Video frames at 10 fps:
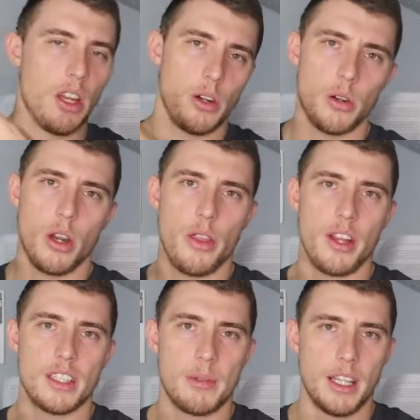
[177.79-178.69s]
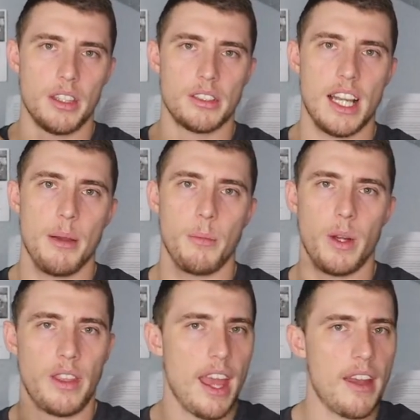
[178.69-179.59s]
or are they spending their time
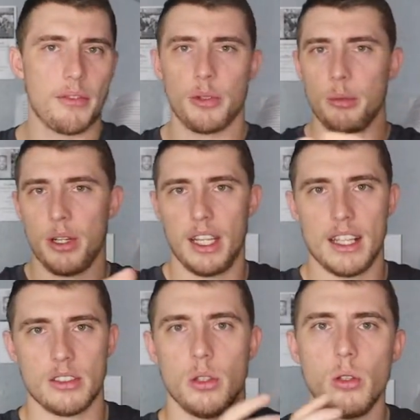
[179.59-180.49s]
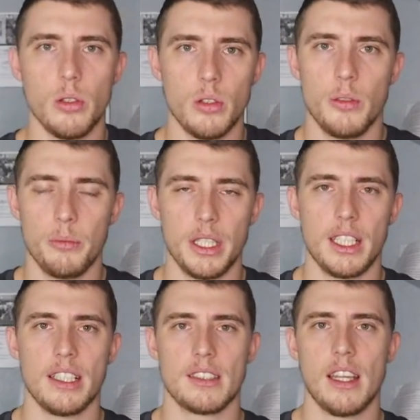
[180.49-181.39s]
with everybody as a whole?
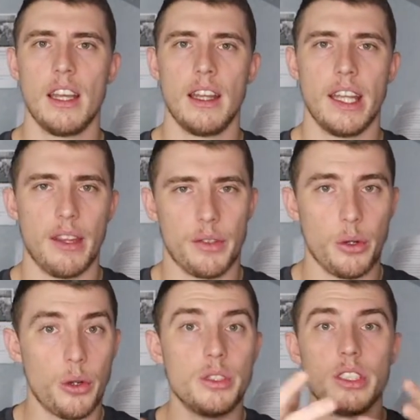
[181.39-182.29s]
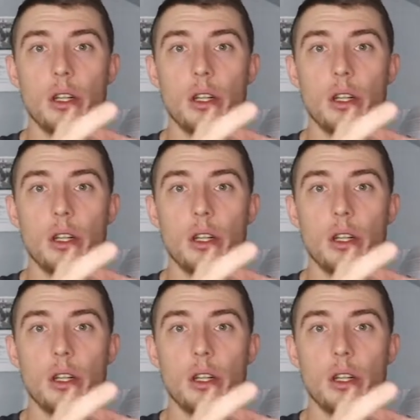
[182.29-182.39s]
Because if they're only